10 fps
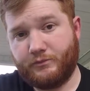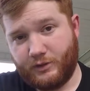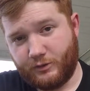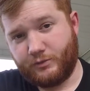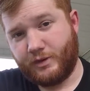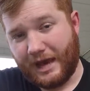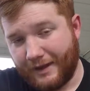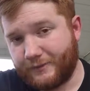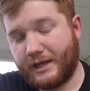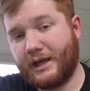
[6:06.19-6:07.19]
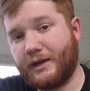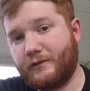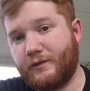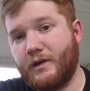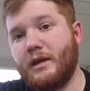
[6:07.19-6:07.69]
you have to
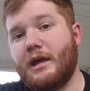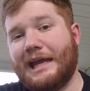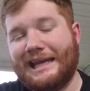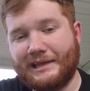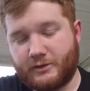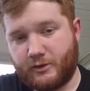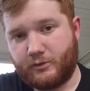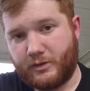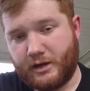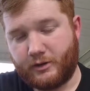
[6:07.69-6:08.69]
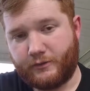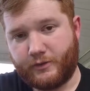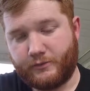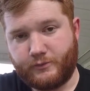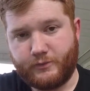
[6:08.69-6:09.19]
have an external microphone.